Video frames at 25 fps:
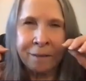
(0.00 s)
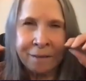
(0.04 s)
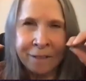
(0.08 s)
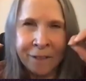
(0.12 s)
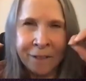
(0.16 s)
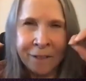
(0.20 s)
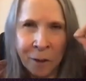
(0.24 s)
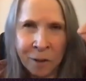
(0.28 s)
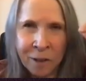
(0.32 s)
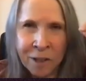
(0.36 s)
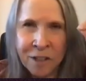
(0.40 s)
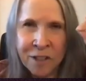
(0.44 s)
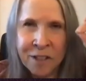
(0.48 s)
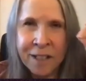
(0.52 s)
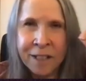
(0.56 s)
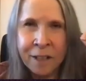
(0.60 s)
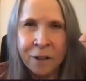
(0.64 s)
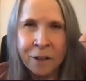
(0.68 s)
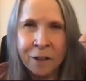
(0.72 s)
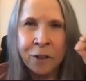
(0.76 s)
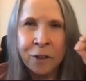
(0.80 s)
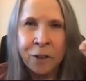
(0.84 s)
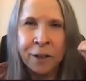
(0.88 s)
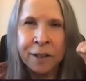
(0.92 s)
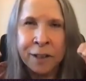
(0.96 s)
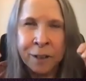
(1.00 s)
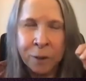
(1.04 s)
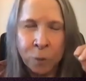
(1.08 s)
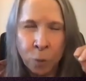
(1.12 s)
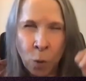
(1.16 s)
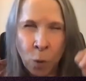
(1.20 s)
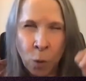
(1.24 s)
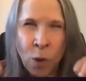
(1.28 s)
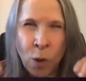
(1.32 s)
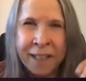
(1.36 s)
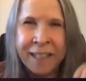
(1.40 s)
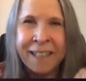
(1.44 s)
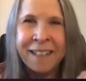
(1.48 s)
notice the earlier
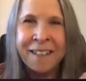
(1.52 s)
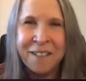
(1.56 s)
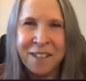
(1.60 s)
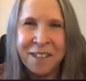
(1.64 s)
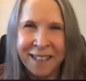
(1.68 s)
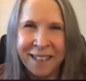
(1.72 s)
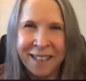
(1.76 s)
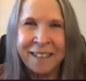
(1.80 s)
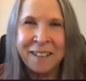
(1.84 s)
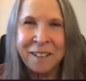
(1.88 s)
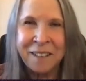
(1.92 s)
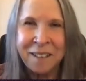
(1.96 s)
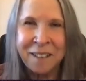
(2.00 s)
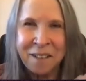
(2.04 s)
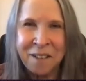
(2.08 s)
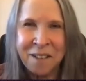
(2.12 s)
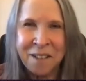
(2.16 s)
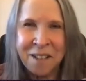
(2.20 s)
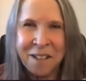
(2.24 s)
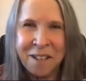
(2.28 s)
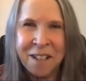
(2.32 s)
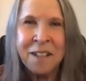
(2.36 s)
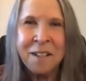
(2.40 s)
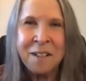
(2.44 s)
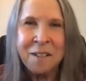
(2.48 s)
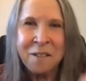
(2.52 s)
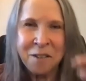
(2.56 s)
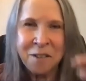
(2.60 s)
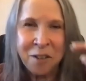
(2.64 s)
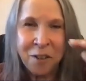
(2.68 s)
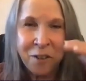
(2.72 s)
warning signals mm-hmm.